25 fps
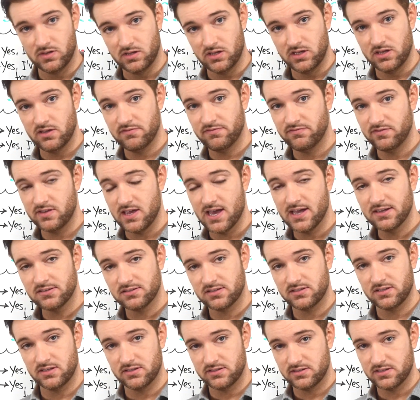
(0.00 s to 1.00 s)
If
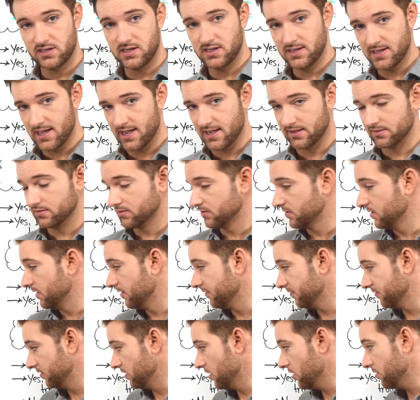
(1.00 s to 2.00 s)
yes, then say yes.
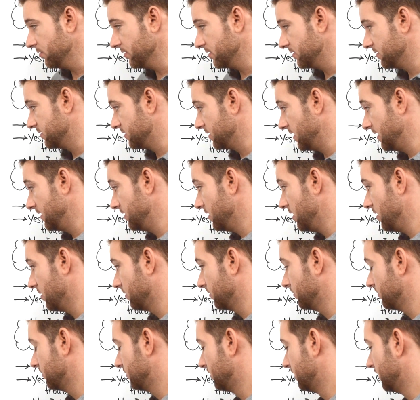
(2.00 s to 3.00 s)
If no, then say no.